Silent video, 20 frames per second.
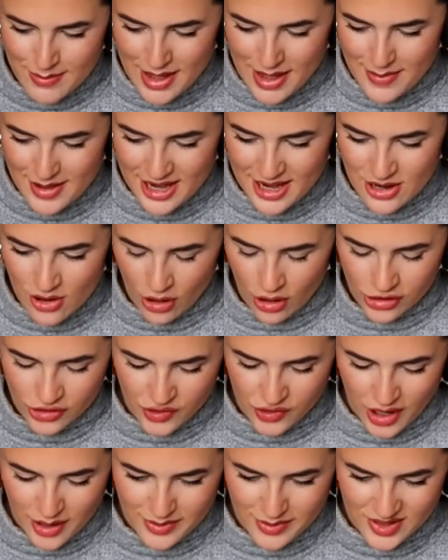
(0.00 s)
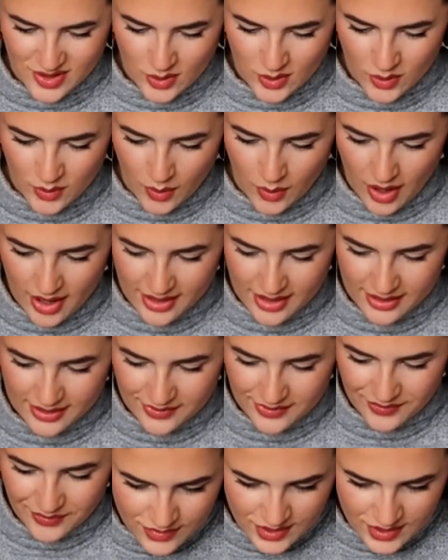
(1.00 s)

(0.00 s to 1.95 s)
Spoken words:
Maybe a non-drama school one.